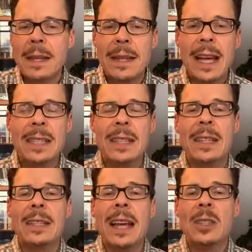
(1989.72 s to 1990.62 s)

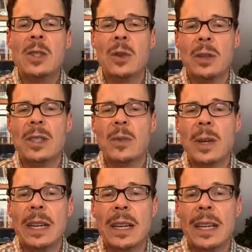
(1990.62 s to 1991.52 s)
Next source that
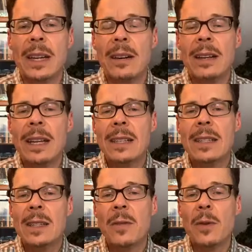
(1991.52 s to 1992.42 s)
we can hear
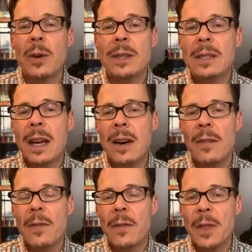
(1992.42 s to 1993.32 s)
is the voice
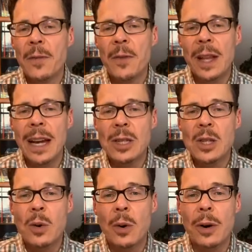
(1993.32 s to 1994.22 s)
of the
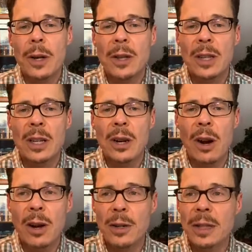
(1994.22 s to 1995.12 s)
flesh or the
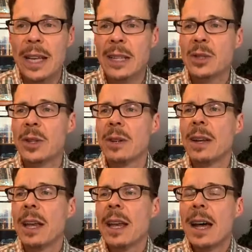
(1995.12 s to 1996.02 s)
carnal nature.
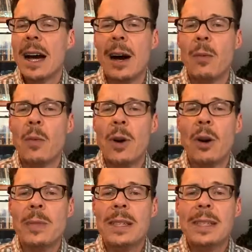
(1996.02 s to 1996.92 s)

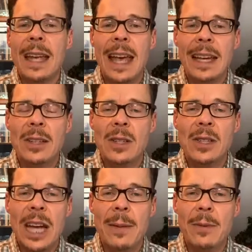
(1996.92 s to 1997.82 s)
Romans
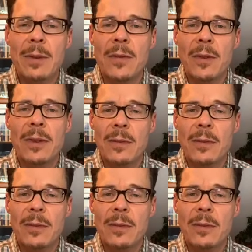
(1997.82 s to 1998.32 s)
chapter 8,